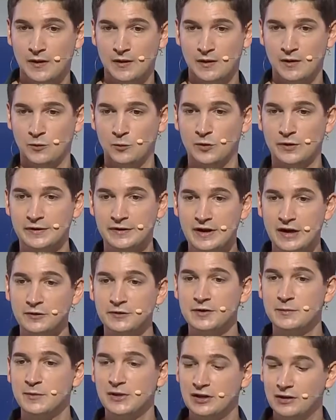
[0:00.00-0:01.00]
without the
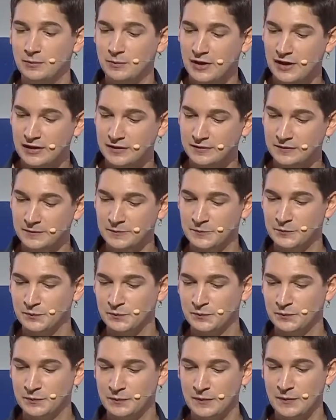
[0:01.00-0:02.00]
middleman,
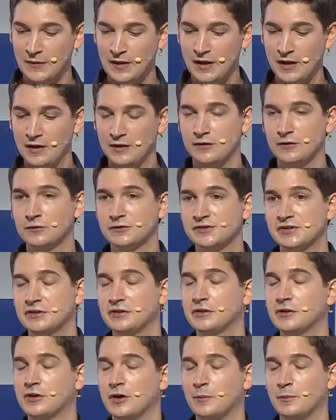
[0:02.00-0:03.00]
using
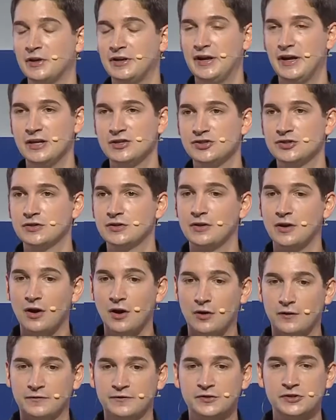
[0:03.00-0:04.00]
the combination
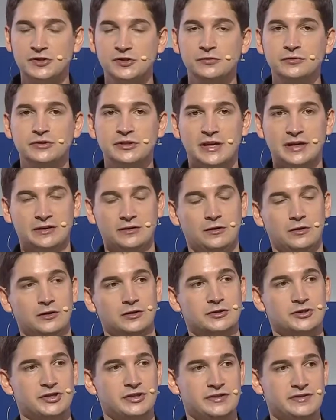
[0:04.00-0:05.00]
of two
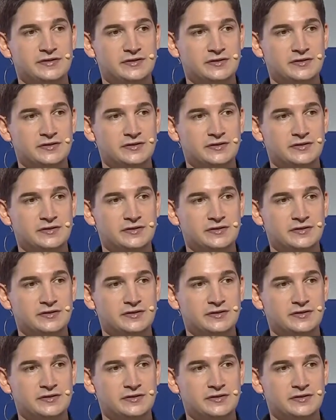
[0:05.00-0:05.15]
technologies,